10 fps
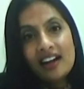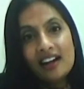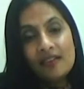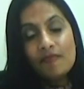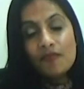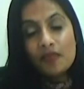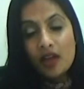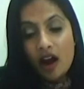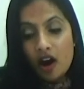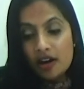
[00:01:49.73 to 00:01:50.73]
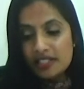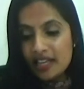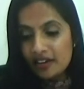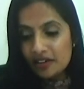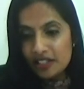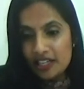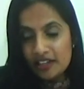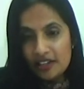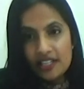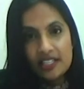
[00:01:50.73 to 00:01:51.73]
Our
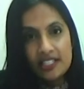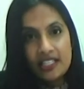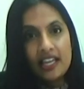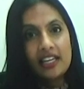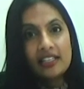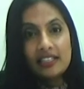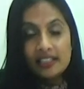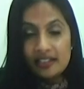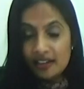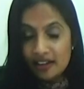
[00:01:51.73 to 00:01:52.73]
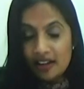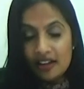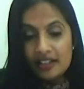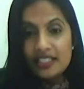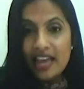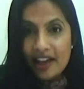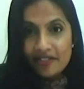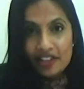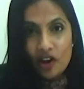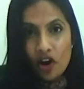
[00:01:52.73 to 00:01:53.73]
secretaries and
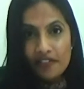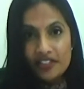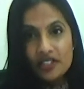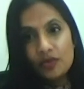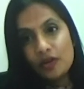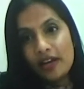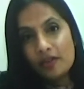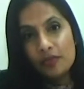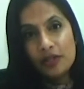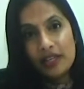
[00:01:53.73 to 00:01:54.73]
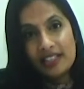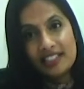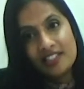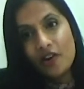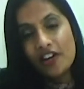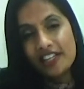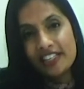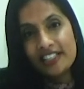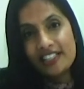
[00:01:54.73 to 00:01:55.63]
staff in the office will help you get started.